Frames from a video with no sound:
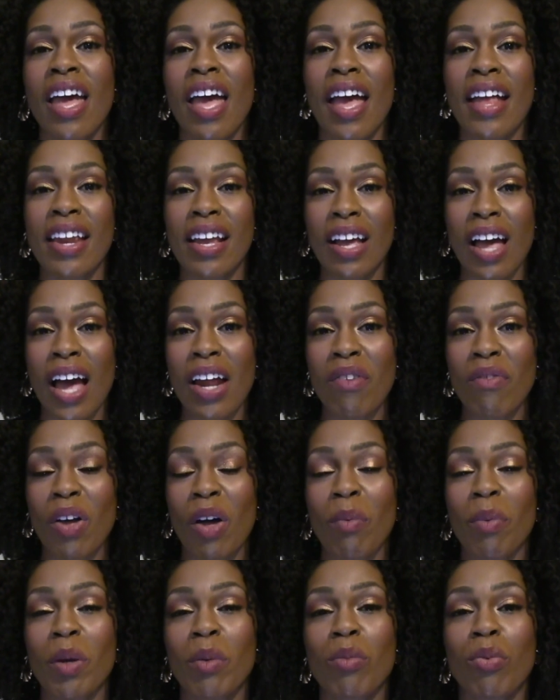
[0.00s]
and kind of
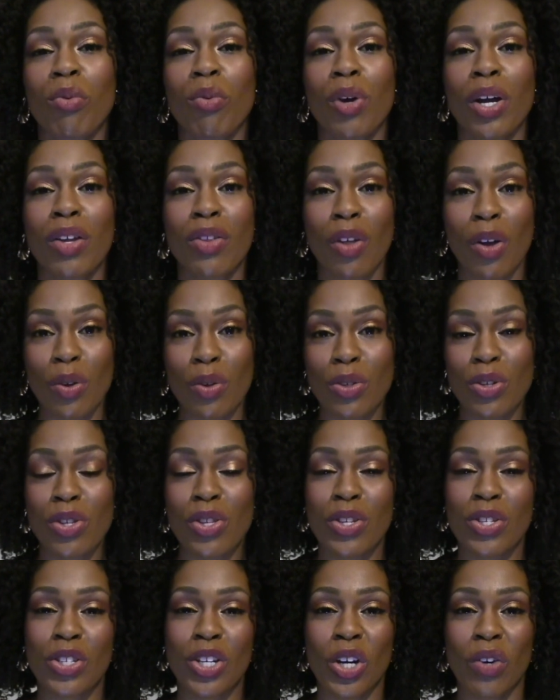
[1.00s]
helping bring those to
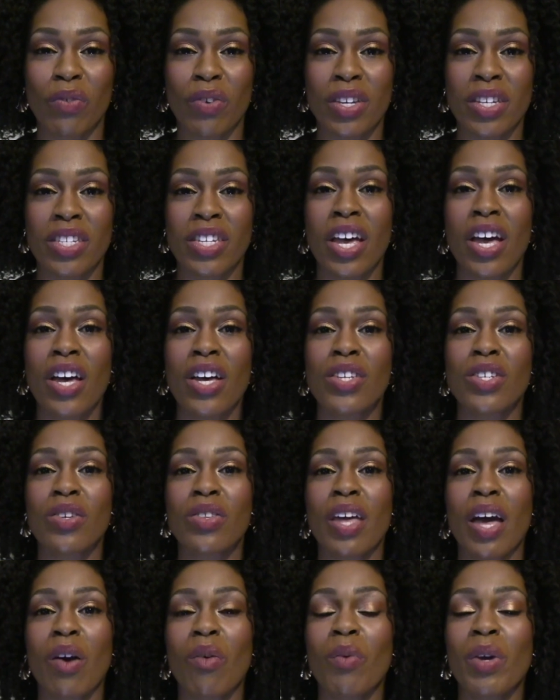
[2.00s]
the surface so
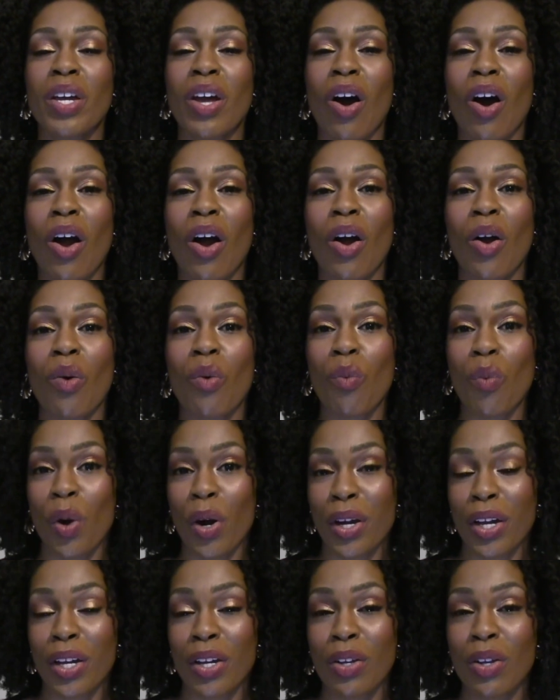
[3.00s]
that we are
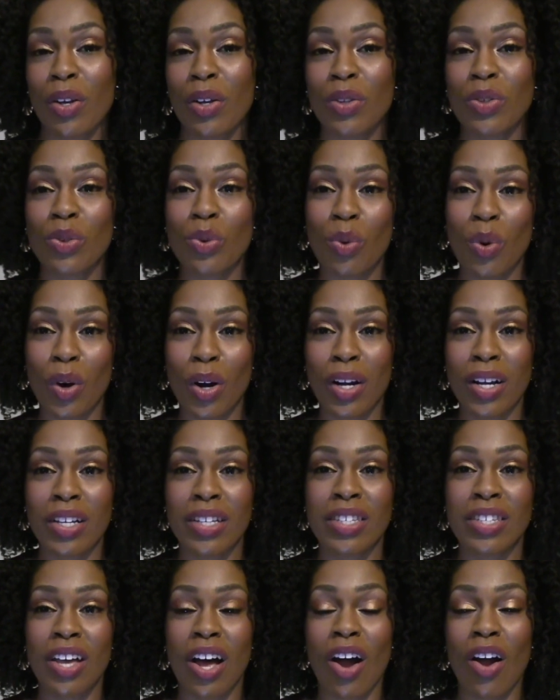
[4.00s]
working
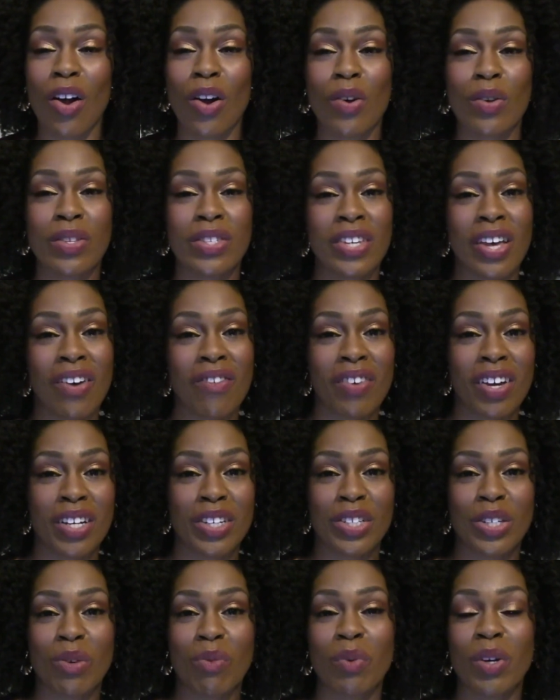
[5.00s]
towards our own
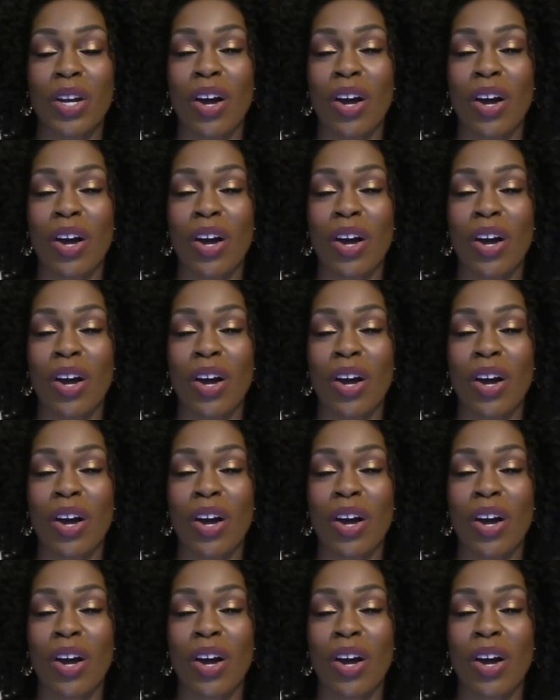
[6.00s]
salvation.